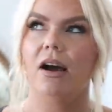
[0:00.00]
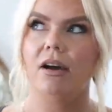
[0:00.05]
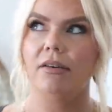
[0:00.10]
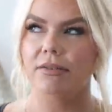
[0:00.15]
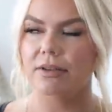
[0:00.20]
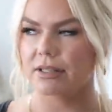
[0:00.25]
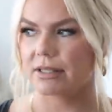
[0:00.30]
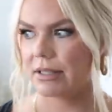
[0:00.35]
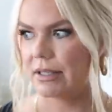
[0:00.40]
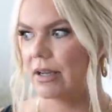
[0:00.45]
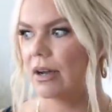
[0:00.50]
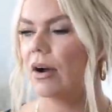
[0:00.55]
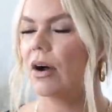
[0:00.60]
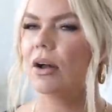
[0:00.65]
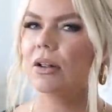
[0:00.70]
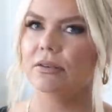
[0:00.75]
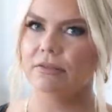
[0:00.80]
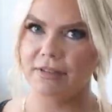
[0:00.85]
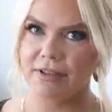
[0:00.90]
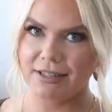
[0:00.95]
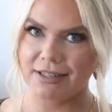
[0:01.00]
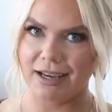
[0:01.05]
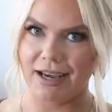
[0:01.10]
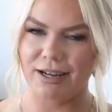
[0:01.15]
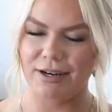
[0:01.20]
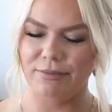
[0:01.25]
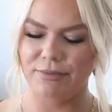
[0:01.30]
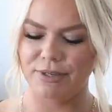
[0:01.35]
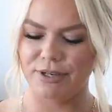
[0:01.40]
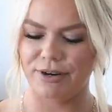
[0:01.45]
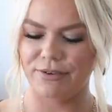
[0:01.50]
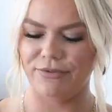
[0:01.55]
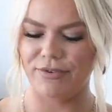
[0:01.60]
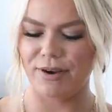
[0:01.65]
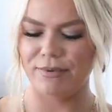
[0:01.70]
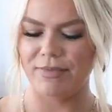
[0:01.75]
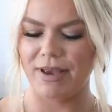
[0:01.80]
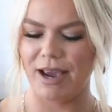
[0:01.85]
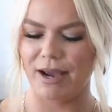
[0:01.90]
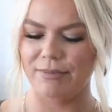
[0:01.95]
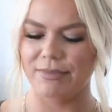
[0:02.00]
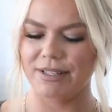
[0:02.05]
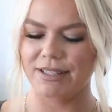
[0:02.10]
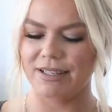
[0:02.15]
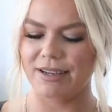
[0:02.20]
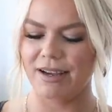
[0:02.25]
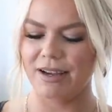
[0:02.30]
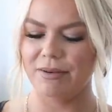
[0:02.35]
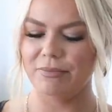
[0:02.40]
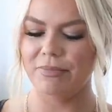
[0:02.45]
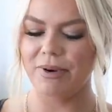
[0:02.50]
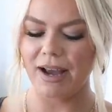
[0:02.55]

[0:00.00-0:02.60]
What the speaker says: Obviously, all of these items are from Amazon,